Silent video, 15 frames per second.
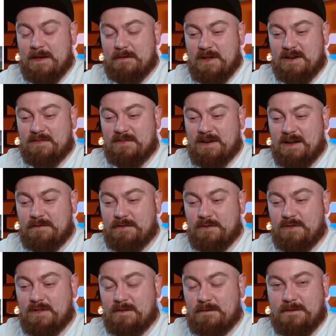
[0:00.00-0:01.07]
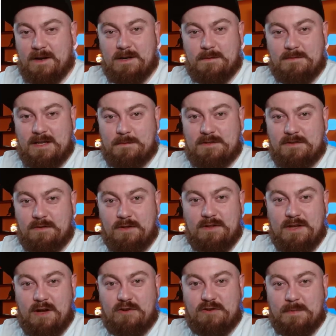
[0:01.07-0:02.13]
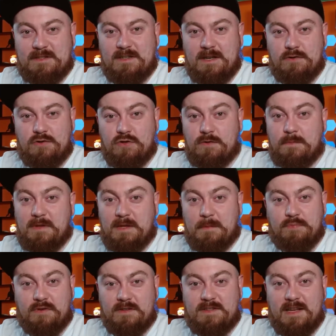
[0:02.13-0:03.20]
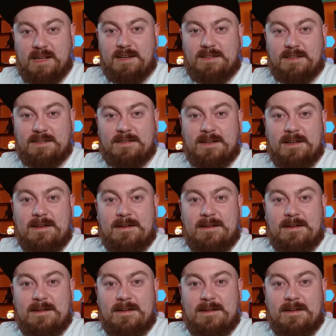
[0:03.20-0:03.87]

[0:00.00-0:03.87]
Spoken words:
If anything, I feel that the farms absolutely 100% should be protected.